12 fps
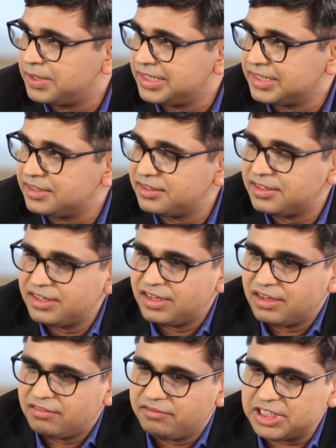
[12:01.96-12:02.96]
built in,
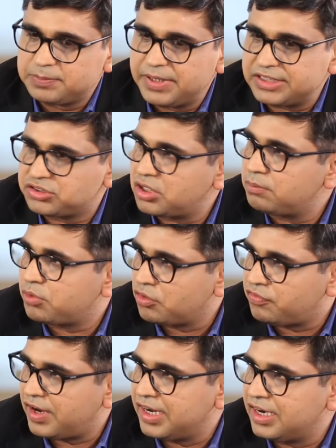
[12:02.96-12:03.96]
which based on
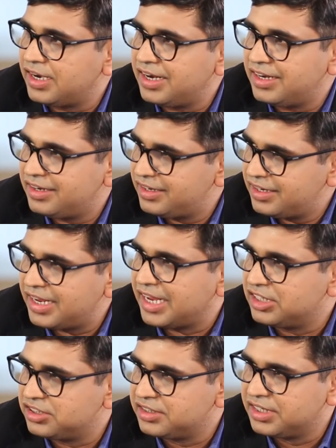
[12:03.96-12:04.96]
profile,
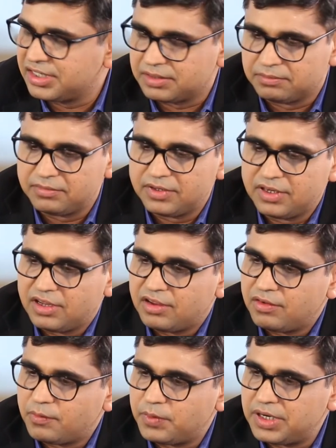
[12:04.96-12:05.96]
age and income
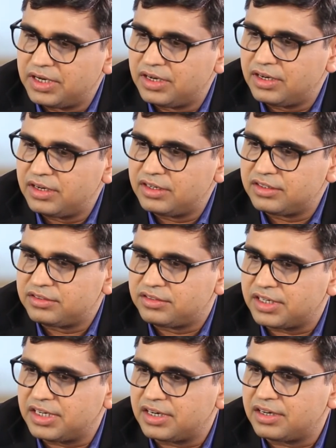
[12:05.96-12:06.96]
will
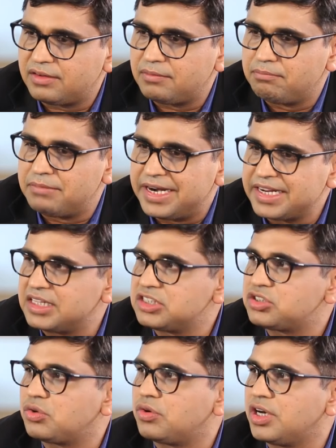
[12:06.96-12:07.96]
trigger
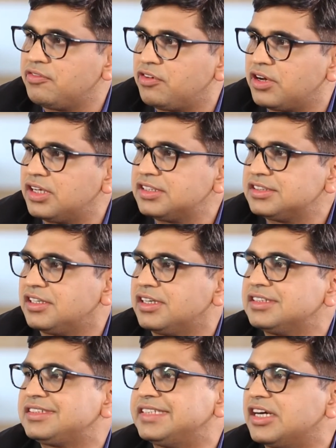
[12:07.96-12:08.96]
medicals only for a
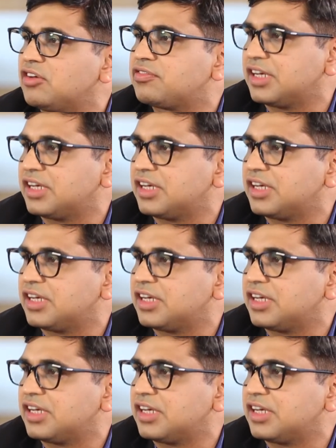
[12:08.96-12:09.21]
certain set of